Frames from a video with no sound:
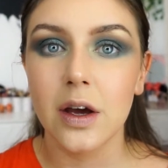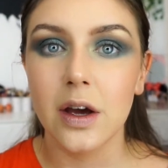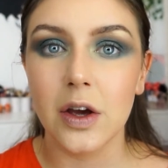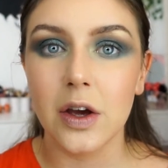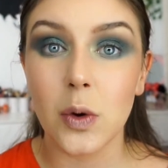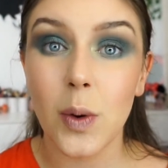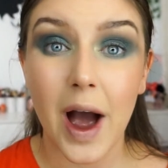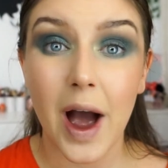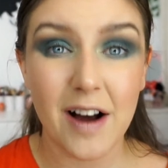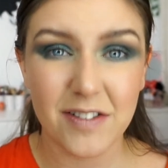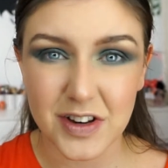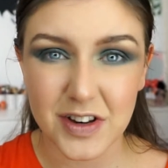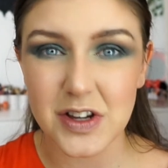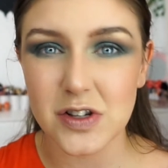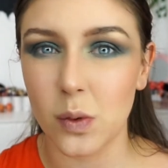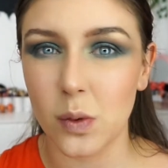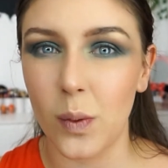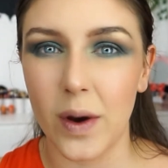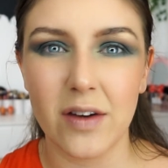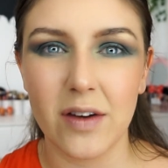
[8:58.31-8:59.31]
You have to use
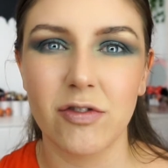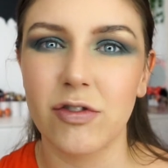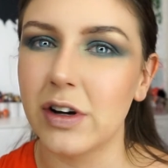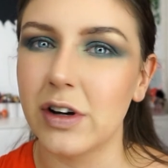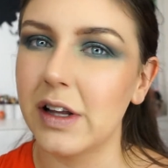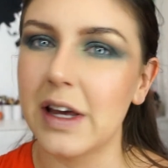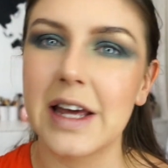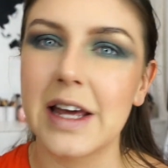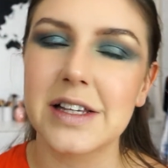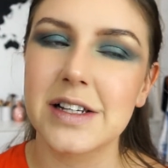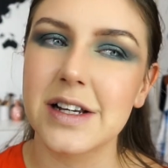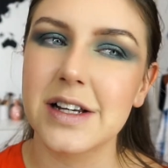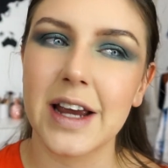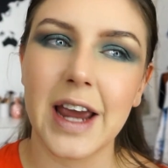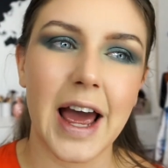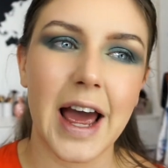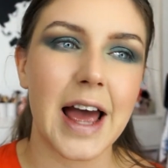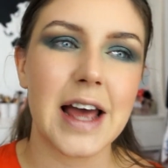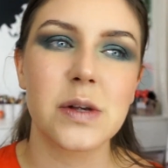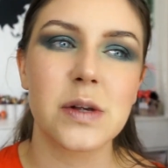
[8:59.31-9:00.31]
it wet, really. It's like
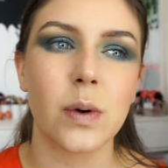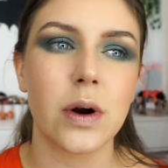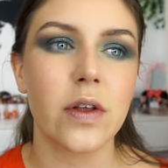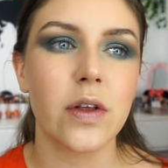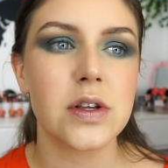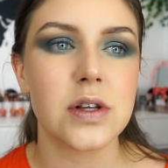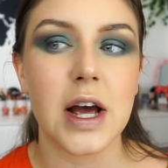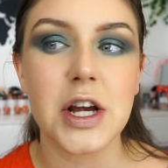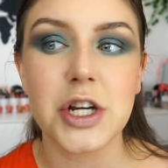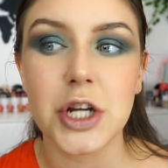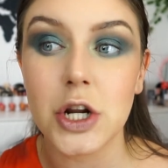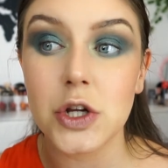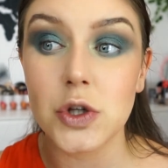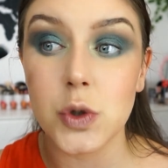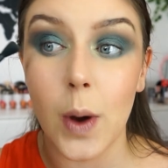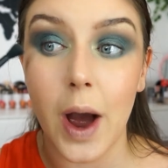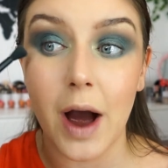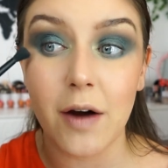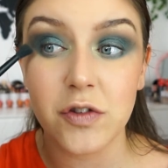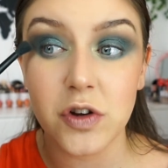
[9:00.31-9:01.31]
it's one of those eyeshadows
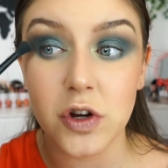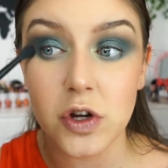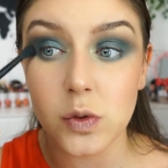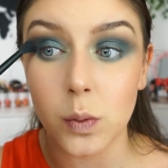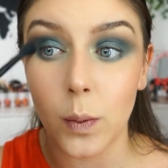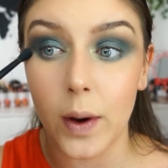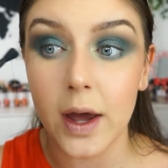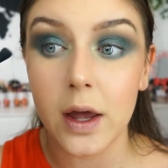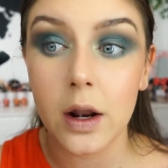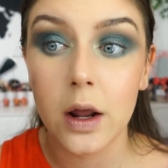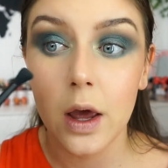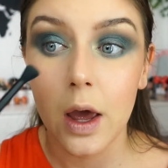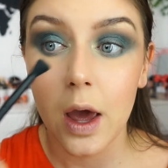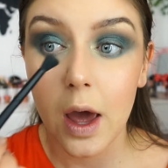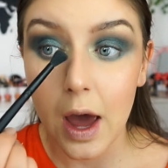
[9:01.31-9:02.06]
you have to use wet.